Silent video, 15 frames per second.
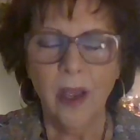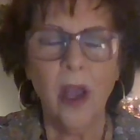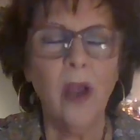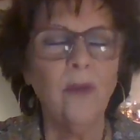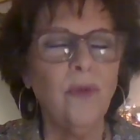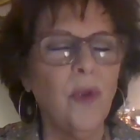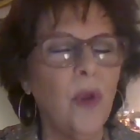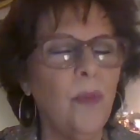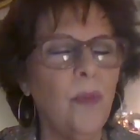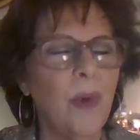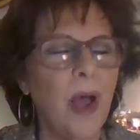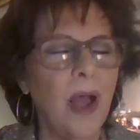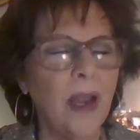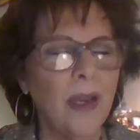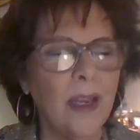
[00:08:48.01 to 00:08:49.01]
of your
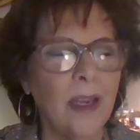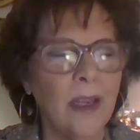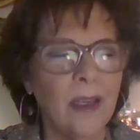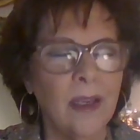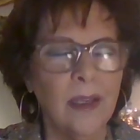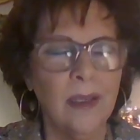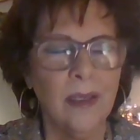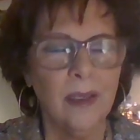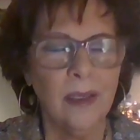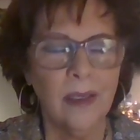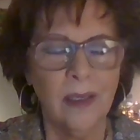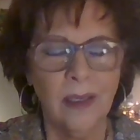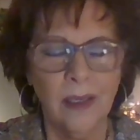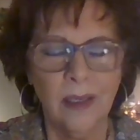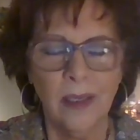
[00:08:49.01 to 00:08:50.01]
body,
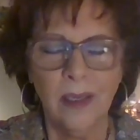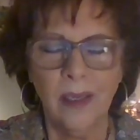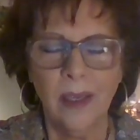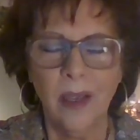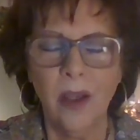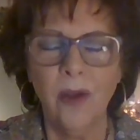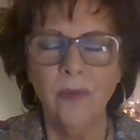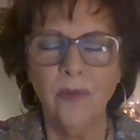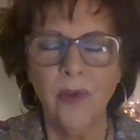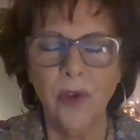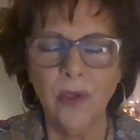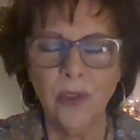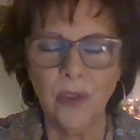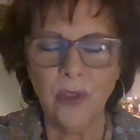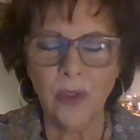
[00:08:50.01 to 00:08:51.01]
of
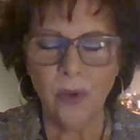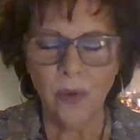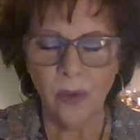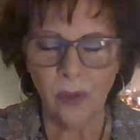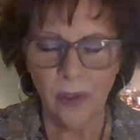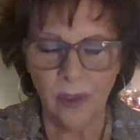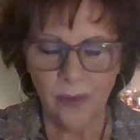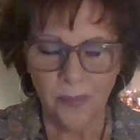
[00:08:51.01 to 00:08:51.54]
your soul.